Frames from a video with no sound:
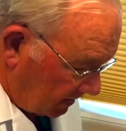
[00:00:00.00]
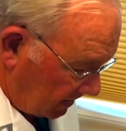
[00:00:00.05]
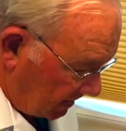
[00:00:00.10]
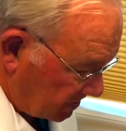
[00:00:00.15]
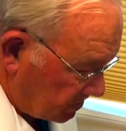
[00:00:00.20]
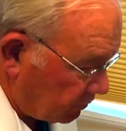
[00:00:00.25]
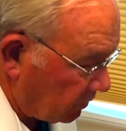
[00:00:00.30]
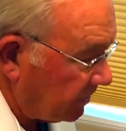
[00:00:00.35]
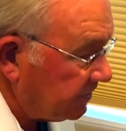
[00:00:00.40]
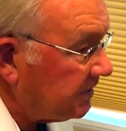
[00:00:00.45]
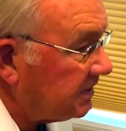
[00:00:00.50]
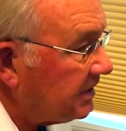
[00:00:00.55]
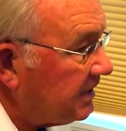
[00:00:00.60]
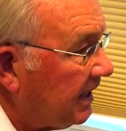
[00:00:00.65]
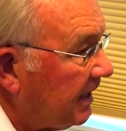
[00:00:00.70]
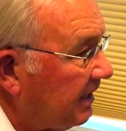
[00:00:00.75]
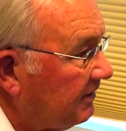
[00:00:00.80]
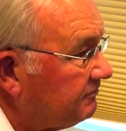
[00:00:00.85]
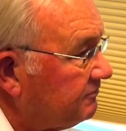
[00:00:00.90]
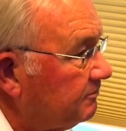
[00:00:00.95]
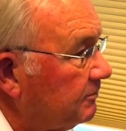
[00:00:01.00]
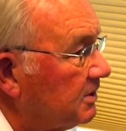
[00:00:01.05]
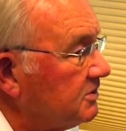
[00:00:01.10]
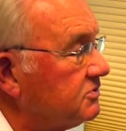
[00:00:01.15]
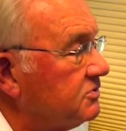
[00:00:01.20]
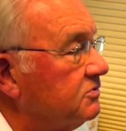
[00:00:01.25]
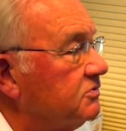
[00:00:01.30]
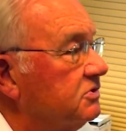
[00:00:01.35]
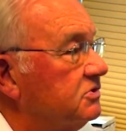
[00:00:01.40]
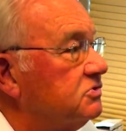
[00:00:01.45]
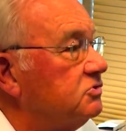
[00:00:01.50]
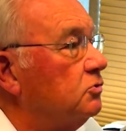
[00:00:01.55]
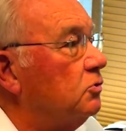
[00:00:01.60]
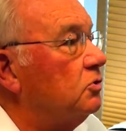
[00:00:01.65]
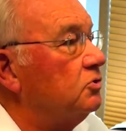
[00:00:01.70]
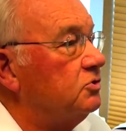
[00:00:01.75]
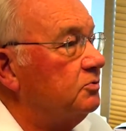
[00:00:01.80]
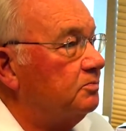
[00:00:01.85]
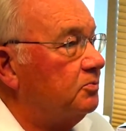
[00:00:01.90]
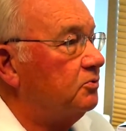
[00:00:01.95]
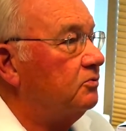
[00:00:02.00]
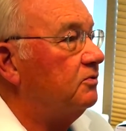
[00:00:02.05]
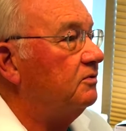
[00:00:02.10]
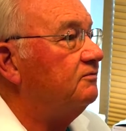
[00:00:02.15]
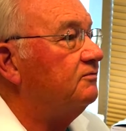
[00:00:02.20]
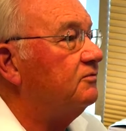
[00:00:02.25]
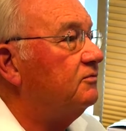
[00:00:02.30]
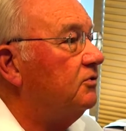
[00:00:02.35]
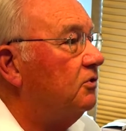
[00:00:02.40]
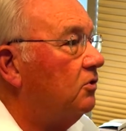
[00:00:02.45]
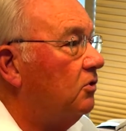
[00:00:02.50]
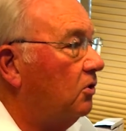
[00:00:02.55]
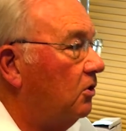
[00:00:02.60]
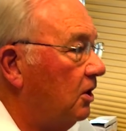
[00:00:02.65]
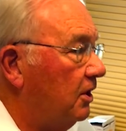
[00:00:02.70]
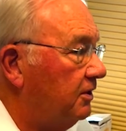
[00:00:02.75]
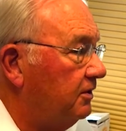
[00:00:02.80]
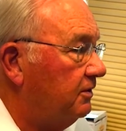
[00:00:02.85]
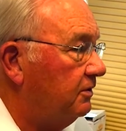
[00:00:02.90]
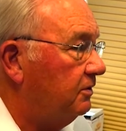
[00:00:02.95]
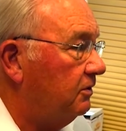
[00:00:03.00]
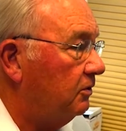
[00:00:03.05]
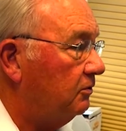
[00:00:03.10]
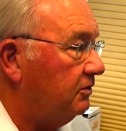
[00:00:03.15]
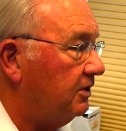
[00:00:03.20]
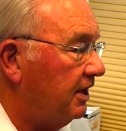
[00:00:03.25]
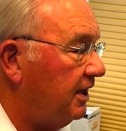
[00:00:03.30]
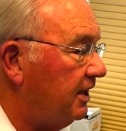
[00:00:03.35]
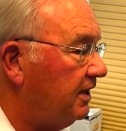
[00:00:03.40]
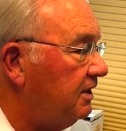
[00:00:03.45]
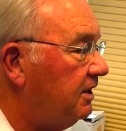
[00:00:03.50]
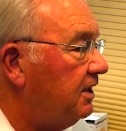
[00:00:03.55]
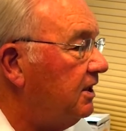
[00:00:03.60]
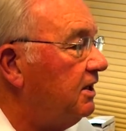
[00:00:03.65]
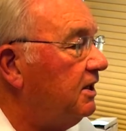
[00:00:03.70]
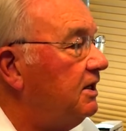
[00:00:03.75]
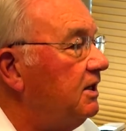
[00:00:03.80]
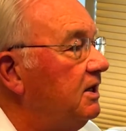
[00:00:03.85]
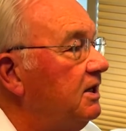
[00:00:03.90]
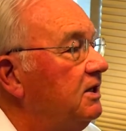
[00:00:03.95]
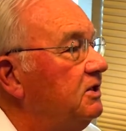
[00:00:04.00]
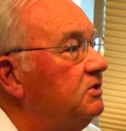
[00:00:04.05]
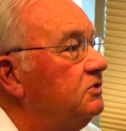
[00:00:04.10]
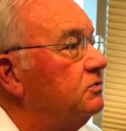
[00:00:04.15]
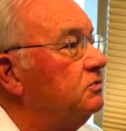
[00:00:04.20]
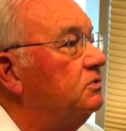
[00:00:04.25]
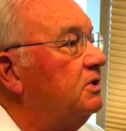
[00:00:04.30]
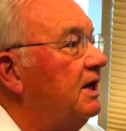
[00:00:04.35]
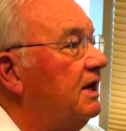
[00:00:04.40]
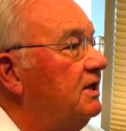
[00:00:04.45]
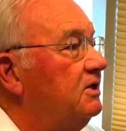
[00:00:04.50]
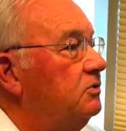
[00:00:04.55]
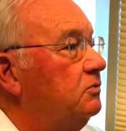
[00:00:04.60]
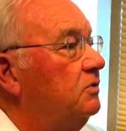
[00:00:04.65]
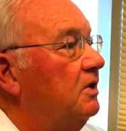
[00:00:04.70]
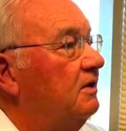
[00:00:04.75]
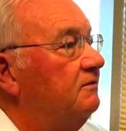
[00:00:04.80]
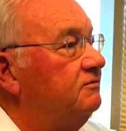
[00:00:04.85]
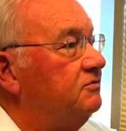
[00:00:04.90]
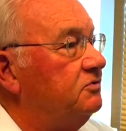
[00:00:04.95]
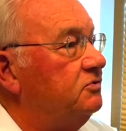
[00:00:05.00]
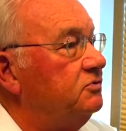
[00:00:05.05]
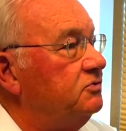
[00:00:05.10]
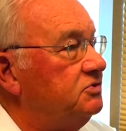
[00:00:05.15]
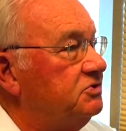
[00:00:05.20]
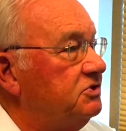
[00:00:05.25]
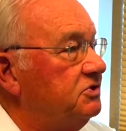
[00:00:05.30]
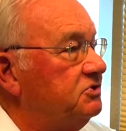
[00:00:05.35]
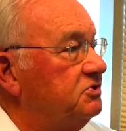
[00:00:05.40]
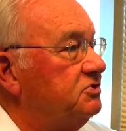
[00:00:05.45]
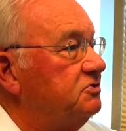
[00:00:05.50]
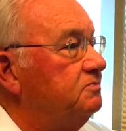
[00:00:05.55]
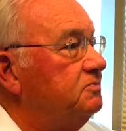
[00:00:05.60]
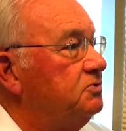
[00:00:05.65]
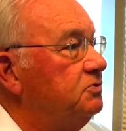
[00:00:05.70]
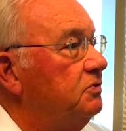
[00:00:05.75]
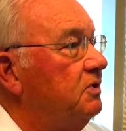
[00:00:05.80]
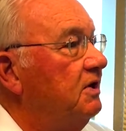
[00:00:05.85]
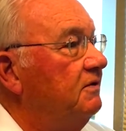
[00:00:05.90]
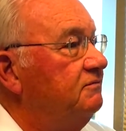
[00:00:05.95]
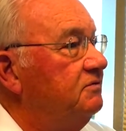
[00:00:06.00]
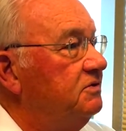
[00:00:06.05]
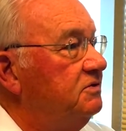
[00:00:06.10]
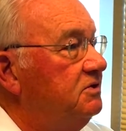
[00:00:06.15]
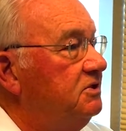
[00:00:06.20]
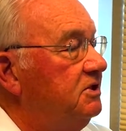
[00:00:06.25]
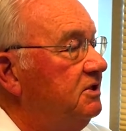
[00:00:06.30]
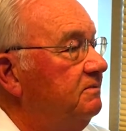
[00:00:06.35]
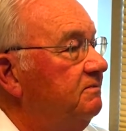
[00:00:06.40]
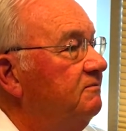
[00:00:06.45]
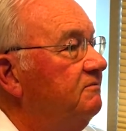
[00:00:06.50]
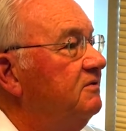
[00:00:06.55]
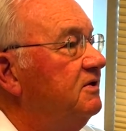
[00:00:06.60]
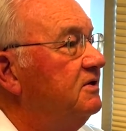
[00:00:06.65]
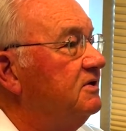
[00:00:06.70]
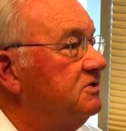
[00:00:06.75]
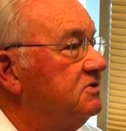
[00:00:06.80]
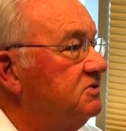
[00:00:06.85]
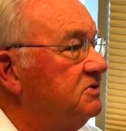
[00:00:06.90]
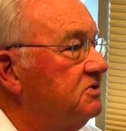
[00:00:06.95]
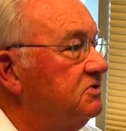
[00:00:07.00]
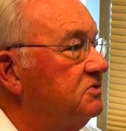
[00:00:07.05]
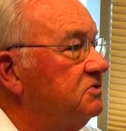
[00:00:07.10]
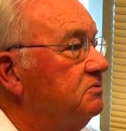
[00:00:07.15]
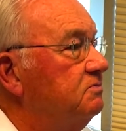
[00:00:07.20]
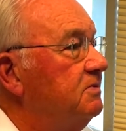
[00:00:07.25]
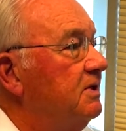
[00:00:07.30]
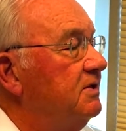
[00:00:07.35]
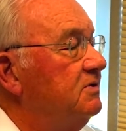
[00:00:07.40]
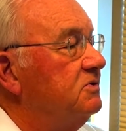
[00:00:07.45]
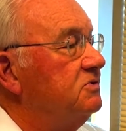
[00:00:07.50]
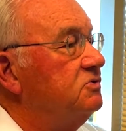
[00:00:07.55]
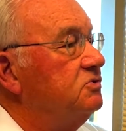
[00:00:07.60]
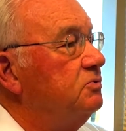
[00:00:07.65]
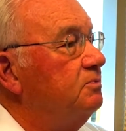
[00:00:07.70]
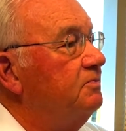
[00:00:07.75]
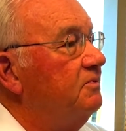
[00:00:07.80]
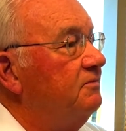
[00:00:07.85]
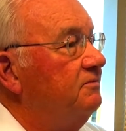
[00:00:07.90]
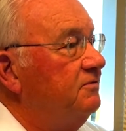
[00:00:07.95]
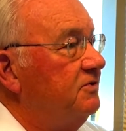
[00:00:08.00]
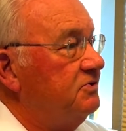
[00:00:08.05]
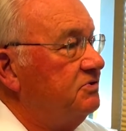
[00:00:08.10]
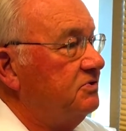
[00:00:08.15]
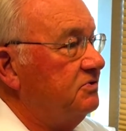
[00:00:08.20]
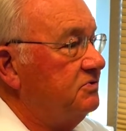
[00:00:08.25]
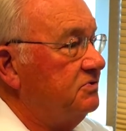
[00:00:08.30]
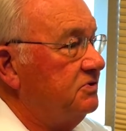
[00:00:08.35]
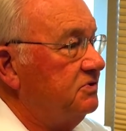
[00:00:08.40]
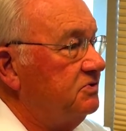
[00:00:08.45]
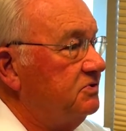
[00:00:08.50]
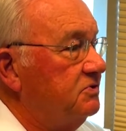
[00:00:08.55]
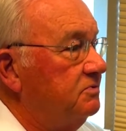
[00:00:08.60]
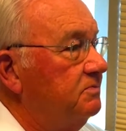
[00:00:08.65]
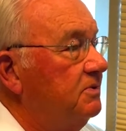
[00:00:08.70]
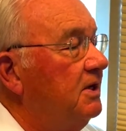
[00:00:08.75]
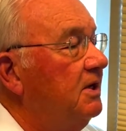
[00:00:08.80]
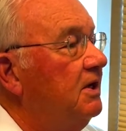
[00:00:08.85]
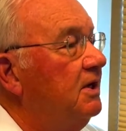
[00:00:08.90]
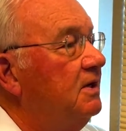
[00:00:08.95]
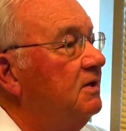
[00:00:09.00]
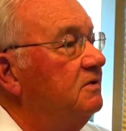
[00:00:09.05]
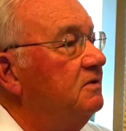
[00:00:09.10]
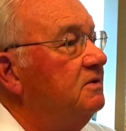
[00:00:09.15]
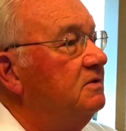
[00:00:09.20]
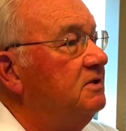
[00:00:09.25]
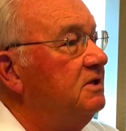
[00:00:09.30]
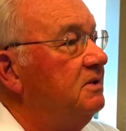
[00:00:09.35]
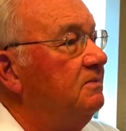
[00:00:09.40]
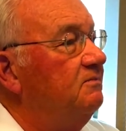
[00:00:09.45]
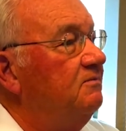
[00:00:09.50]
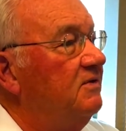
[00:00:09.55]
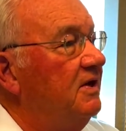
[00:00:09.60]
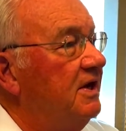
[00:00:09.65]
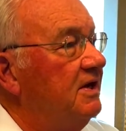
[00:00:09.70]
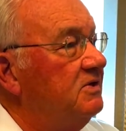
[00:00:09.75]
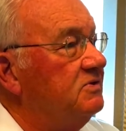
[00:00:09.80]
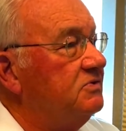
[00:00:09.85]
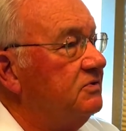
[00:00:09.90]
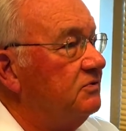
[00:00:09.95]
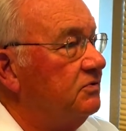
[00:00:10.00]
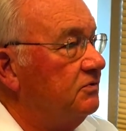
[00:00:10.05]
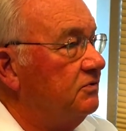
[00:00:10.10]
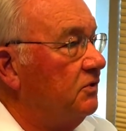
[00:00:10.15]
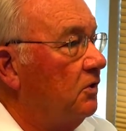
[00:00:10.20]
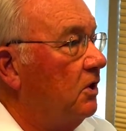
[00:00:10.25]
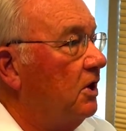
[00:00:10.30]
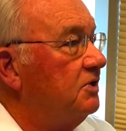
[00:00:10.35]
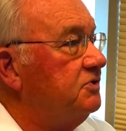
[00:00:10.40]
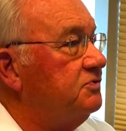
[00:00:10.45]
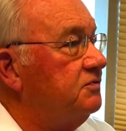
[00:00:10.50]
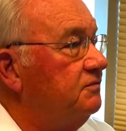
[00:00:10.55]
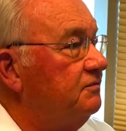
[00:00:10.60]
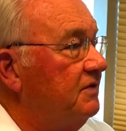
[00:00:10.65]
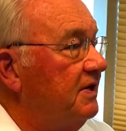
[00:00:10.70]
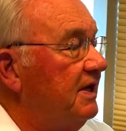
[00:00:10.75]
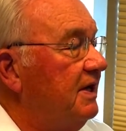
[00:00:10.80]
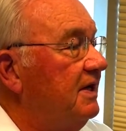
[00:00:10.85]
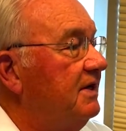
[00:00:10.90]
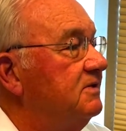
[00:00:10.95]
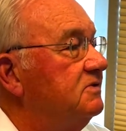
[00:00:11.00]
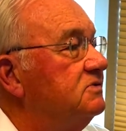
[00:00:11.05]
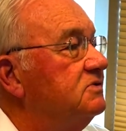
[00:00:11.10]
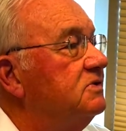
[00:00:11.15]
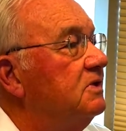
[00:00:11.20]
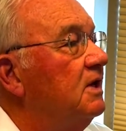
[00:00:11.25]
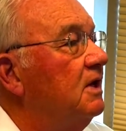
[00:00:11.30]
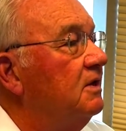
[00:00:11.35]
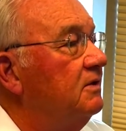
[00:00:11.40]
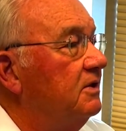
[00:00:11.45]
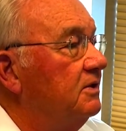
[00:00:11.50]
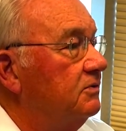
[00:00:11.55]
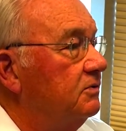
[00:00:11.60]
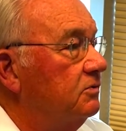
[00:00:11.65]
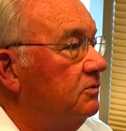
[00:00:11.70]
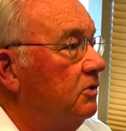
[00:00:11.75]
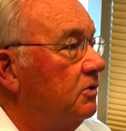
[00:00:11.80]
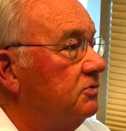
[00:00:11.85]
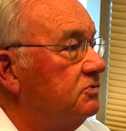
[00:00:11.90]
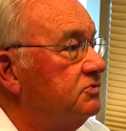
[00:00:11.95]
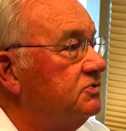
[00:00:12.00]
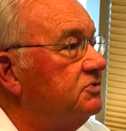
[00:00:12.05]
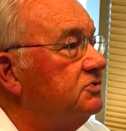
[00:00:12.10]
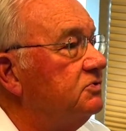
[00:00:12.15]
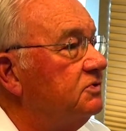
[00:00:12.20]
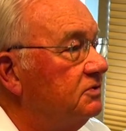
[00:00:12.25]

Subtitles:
That's why the calf muscle is called the peripheral heart, okay? In your leg, you have 2 systems. You have the deep venous system and the superficial system. The deep veins are the larger veins that are close